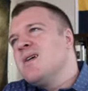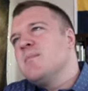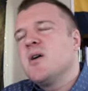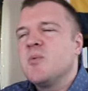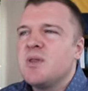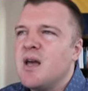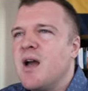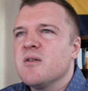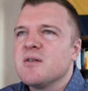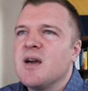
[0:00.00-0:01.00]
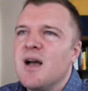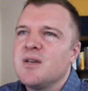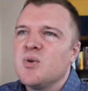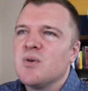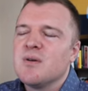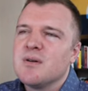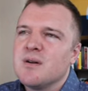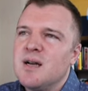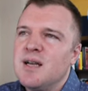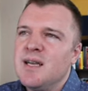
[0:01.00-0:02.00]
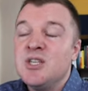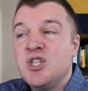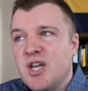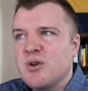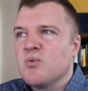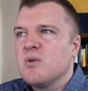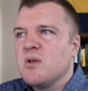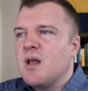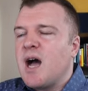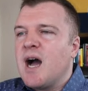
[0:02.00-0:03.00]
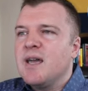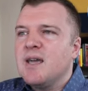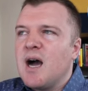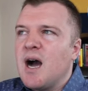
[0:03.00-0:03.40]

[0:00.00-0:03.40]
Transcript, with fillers: But with the Iron Condor uh, in general, I,